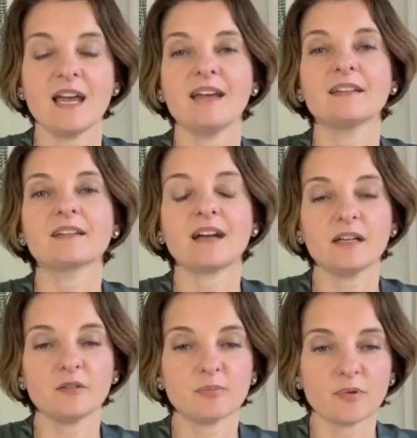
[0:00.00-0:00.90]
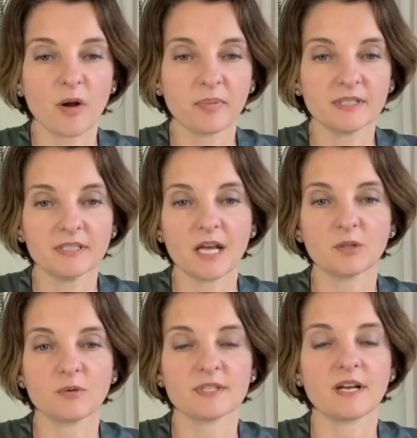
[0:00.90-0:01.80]
and the kind of property
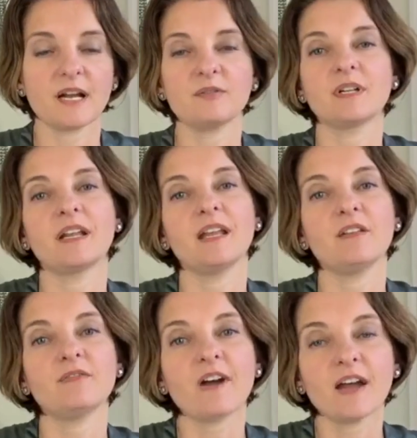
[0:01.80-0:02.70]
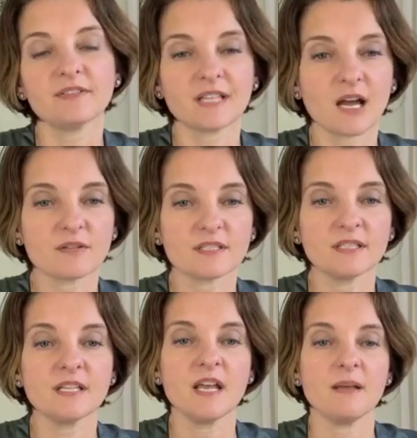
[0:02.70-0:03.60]
that was $185,000